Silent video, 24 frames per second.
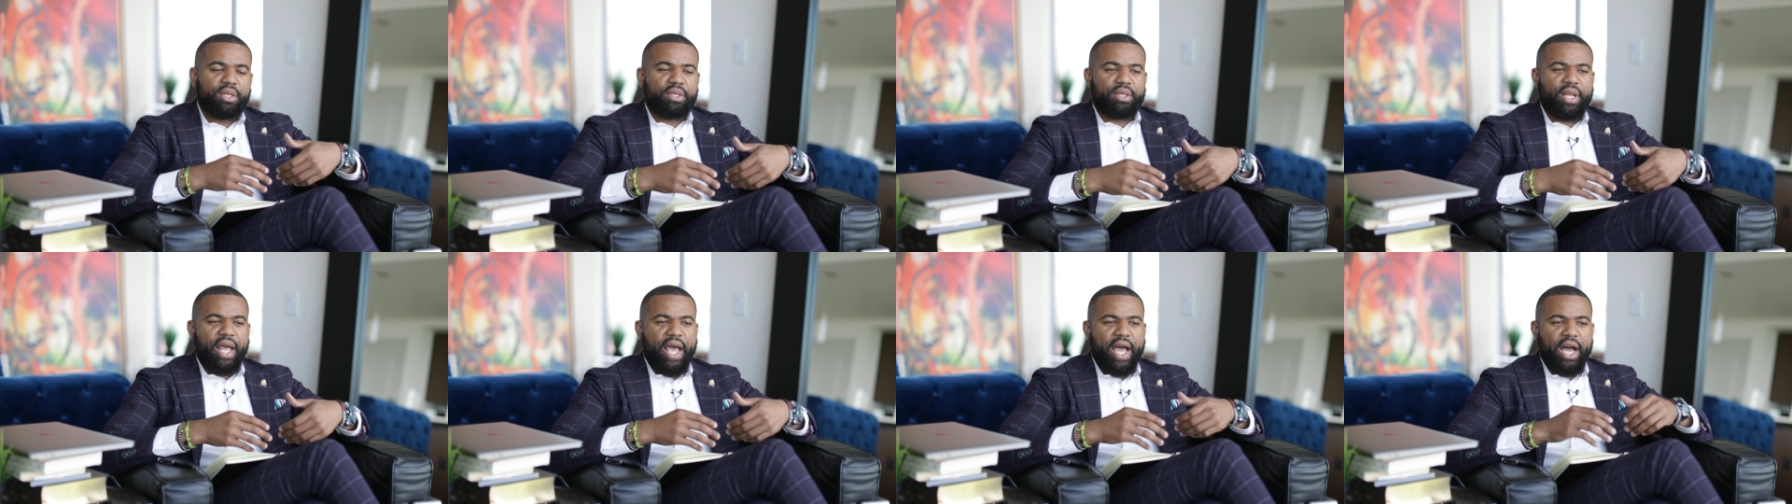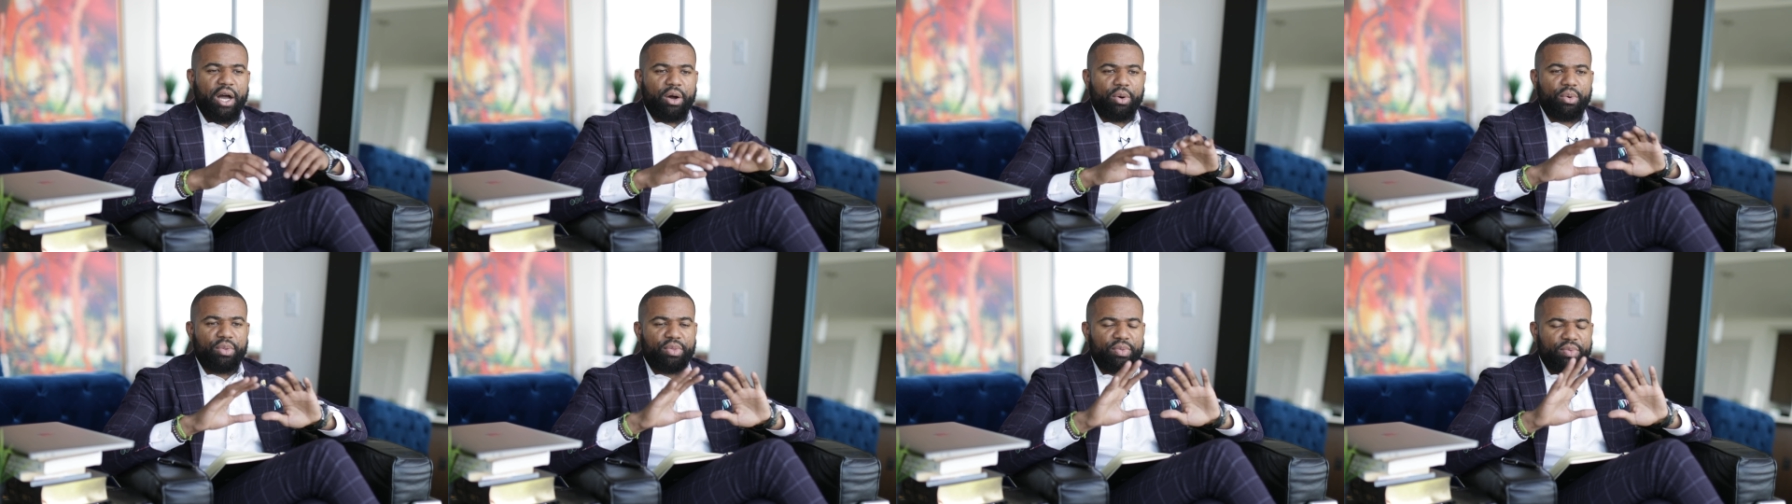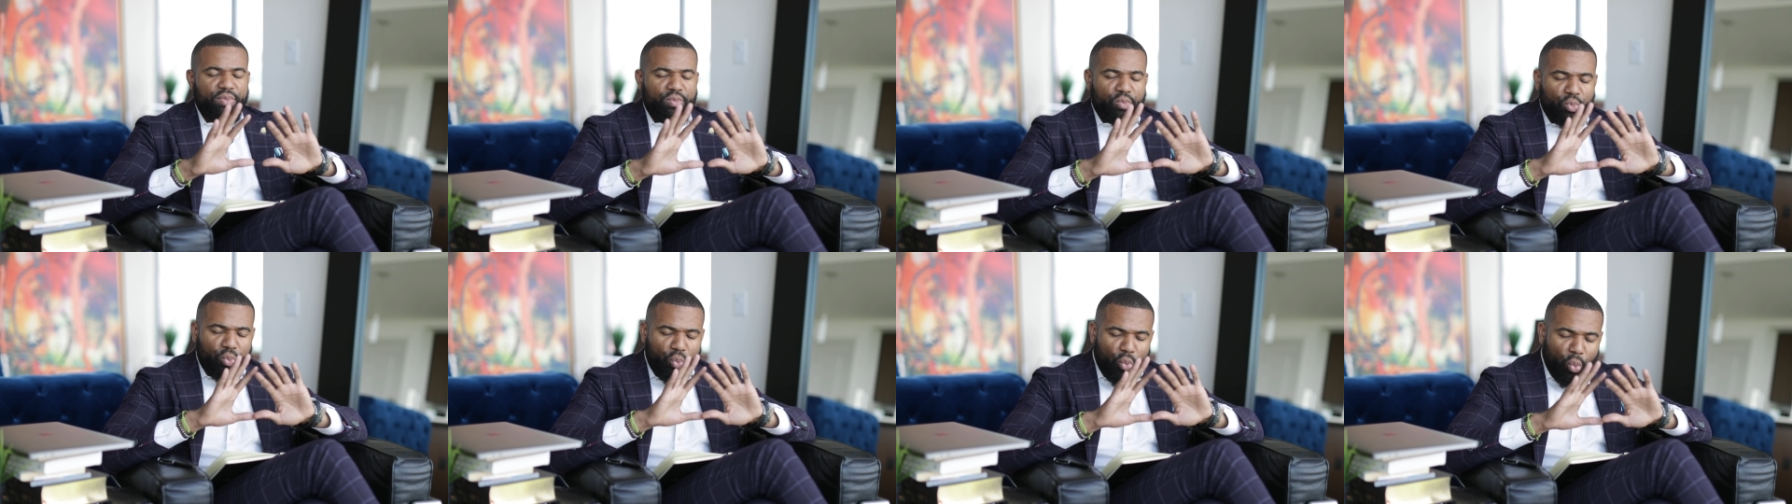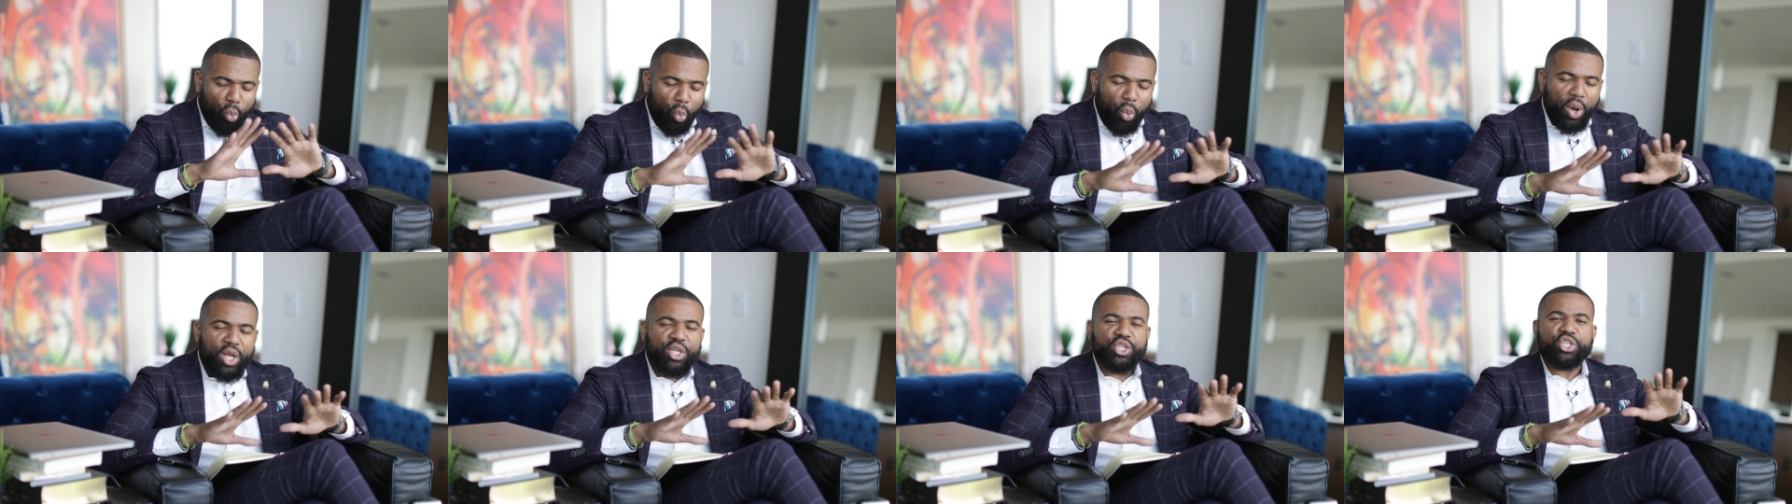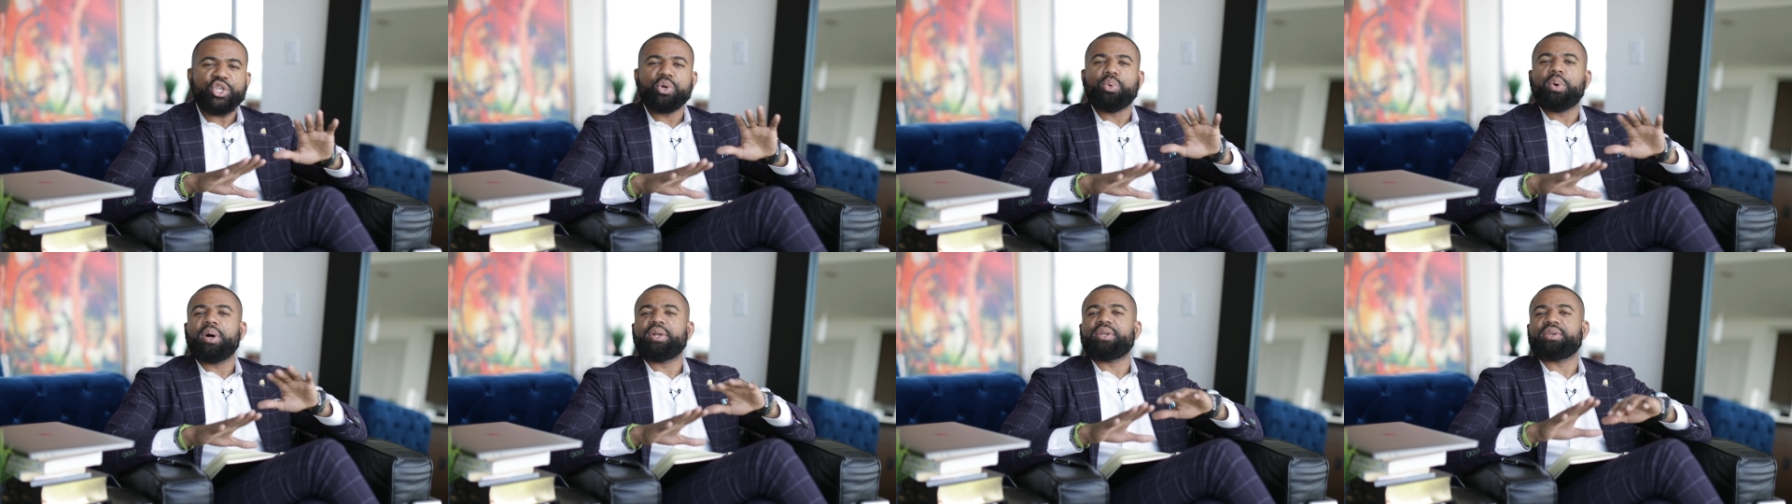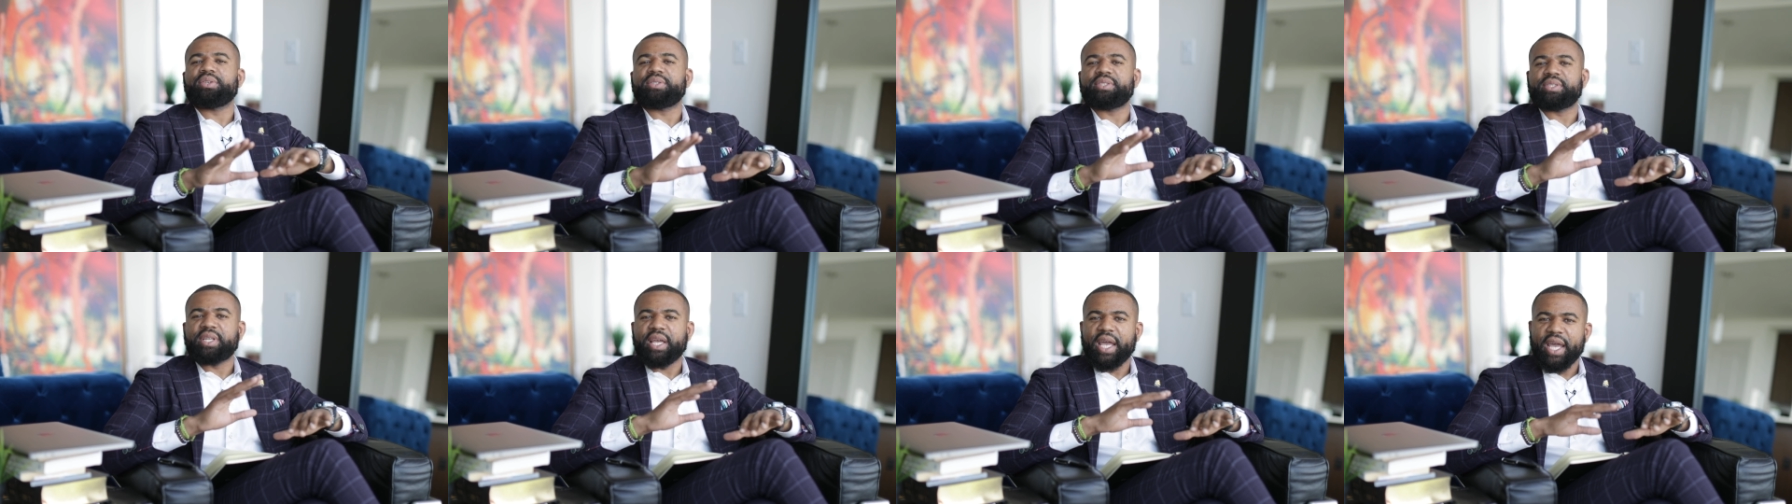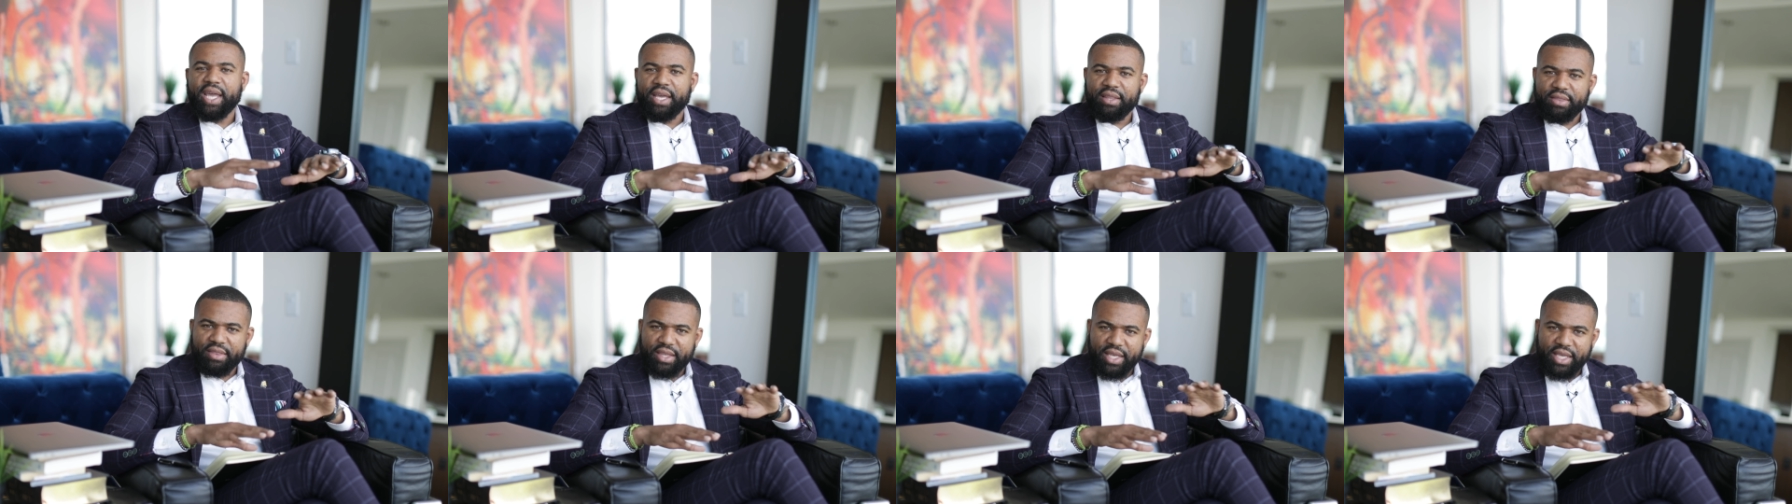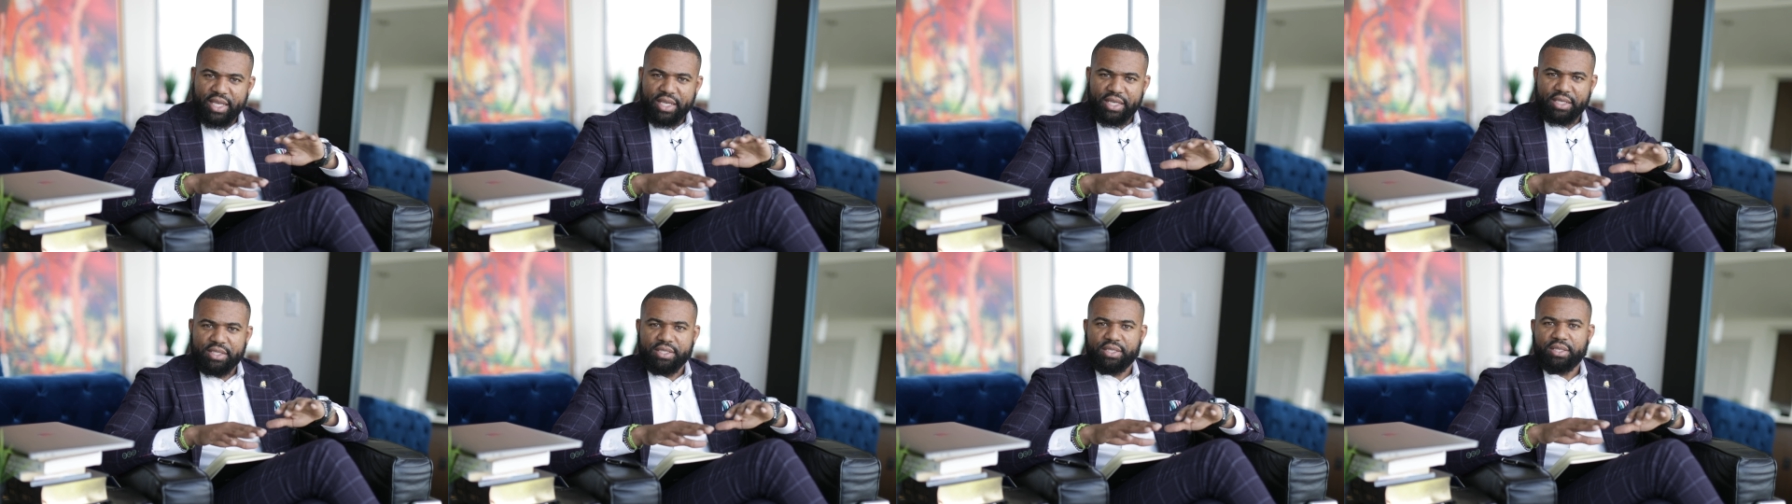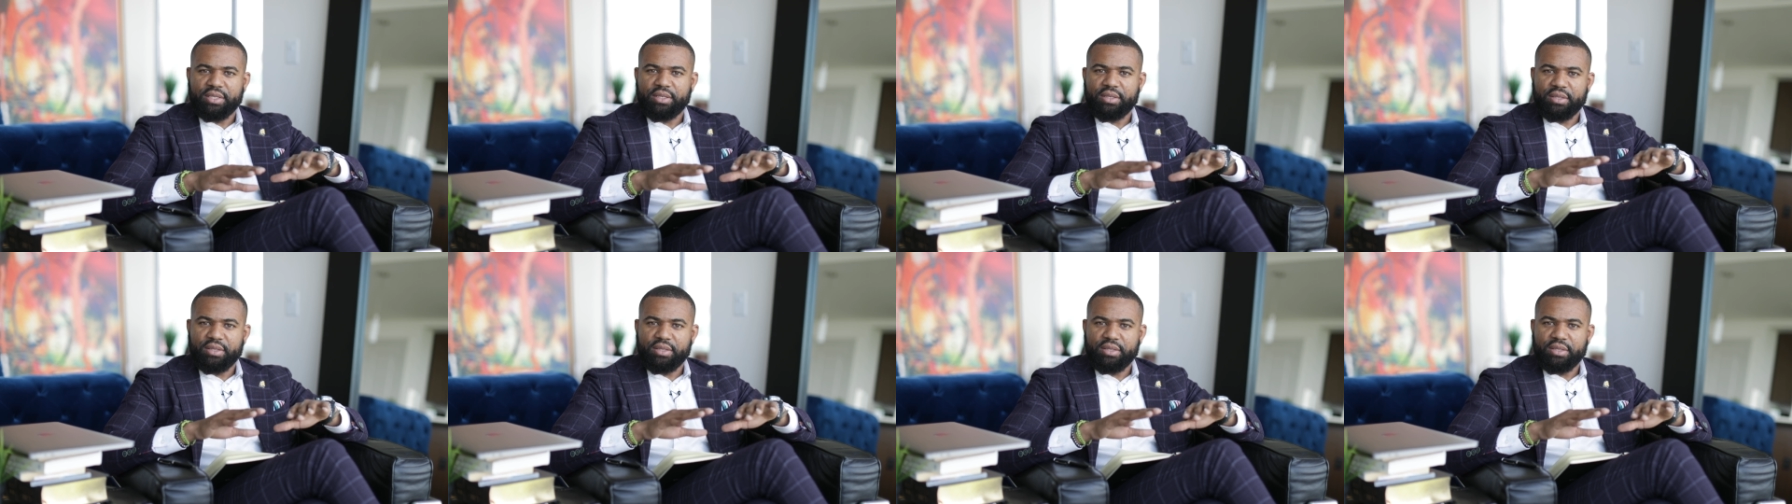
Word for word: Now, once you understand these